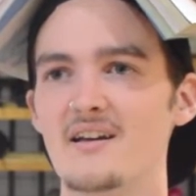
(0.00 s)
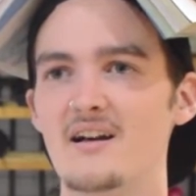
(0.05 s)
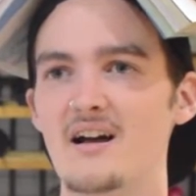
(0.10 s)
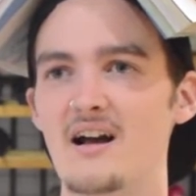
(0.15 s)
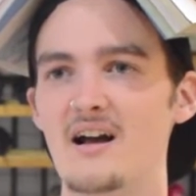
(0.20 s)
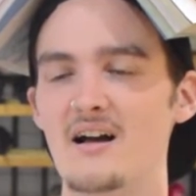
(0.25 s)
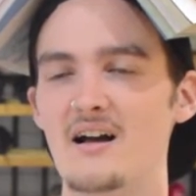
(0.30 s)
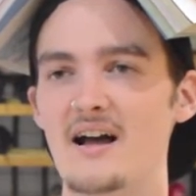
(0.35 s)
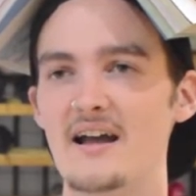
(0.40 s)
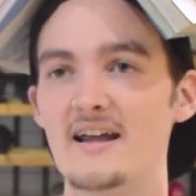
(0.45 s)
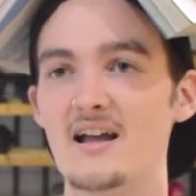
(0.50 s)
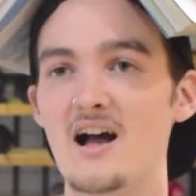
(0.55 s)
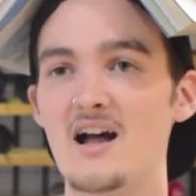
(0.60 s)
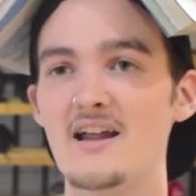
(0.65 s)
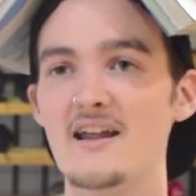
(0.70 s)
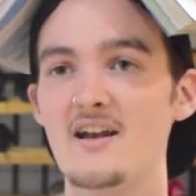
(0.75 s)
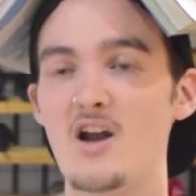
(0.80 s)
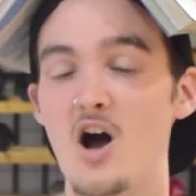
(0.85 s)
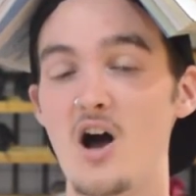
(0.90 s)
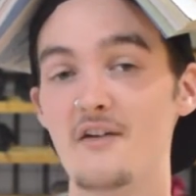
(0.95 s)
uh, I
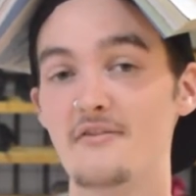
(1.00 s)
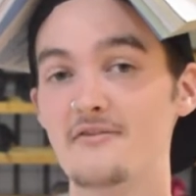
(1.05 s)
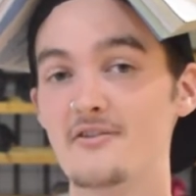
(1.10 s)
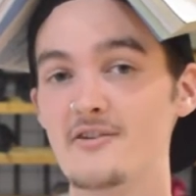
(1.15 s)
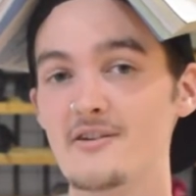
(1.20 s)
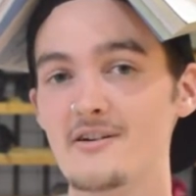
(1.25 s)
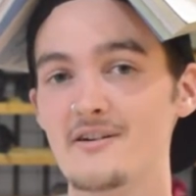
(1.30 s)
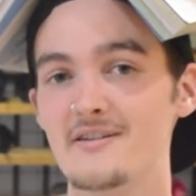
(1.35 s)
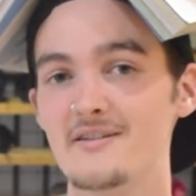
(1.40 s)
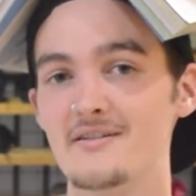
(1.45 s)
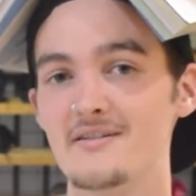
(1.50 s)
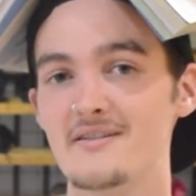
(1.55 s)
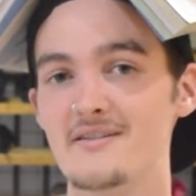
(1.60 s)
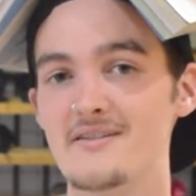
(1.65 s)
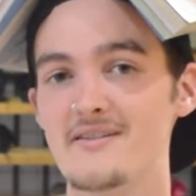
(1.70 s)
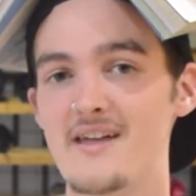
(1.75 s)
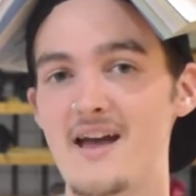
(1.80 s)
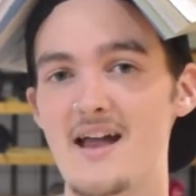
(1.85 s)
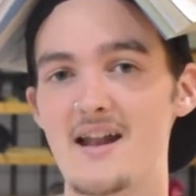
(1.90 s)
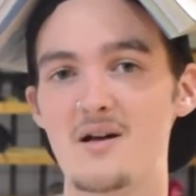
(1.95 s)
got an offer
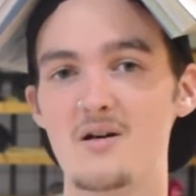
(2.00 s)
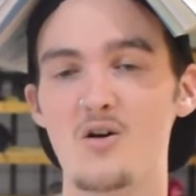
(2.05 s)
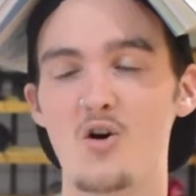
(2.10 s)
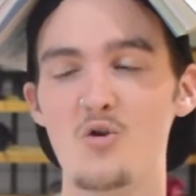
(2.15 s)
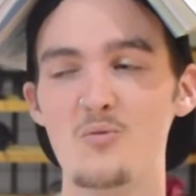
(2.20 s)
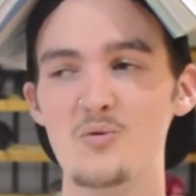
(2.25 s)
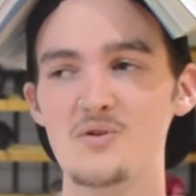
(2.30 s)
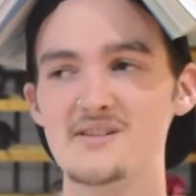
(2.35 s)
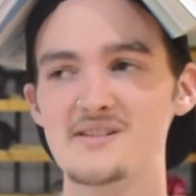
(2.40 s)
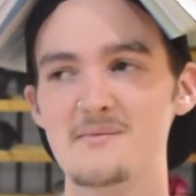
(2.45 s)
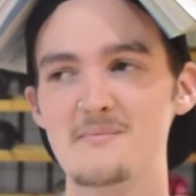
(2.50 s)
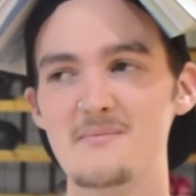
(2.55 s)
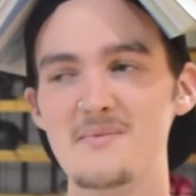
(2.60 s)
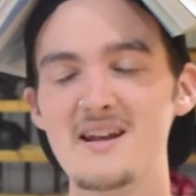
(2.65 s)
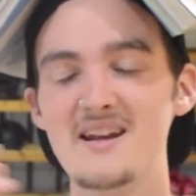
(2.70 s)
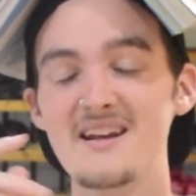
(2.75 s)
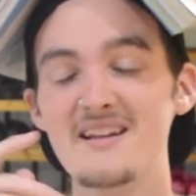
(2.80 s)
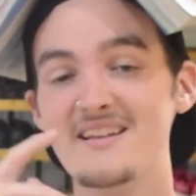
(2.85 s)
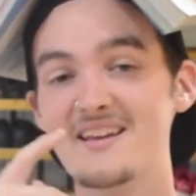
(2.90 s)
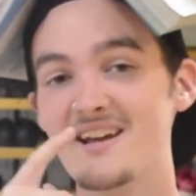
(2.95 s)
that almost
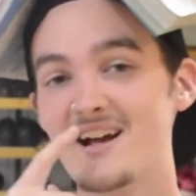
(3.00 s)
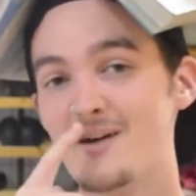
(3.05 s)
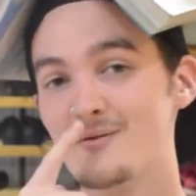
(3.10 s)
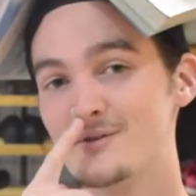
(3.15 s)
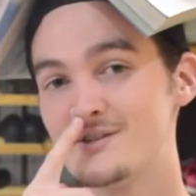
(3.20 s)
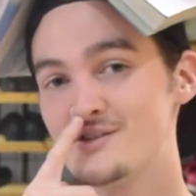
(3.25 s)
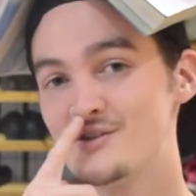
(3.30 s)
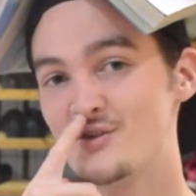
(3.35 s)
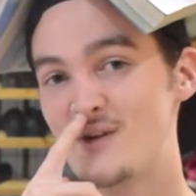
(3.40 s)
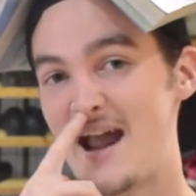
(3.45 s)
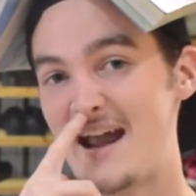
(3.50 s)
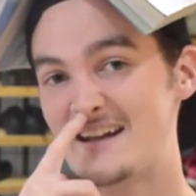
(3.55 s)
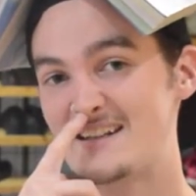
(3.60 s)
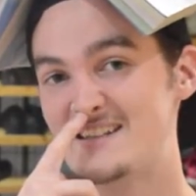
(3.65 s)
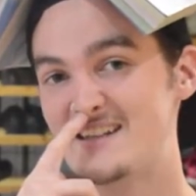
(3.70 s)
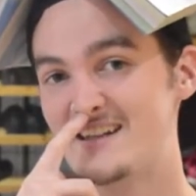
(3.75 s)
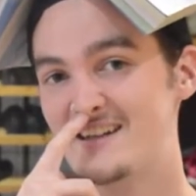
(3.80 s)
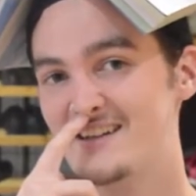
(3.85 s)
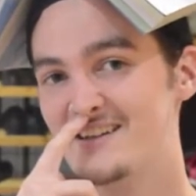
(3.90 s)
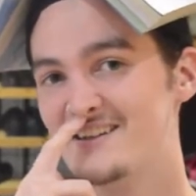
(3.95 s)
immediately got
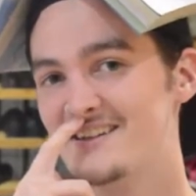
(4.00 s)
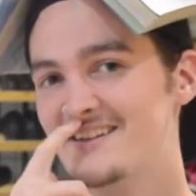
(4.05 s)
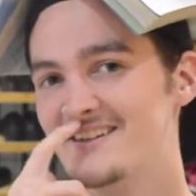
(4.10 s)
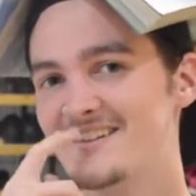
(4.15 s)
retracted.